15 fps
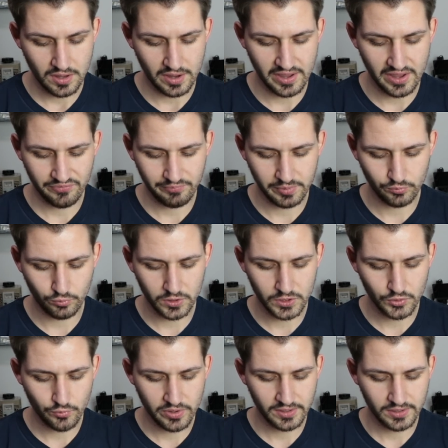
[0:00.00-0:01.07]
I have been
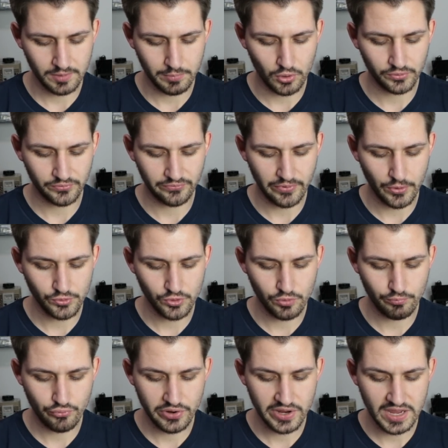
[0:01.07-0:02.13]
wondering about phono
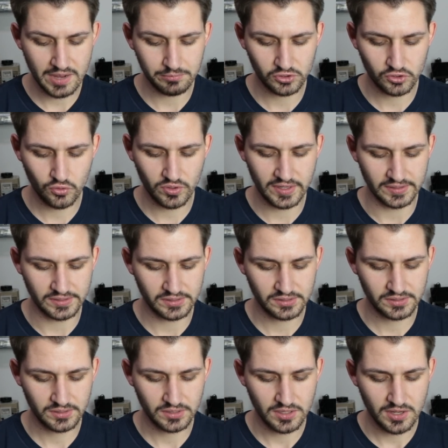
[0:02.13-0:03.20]
preamp
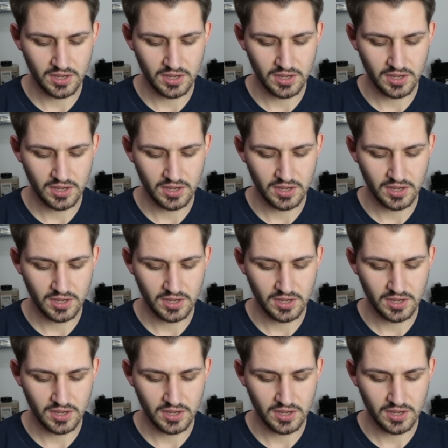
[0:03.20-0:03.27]
circuits.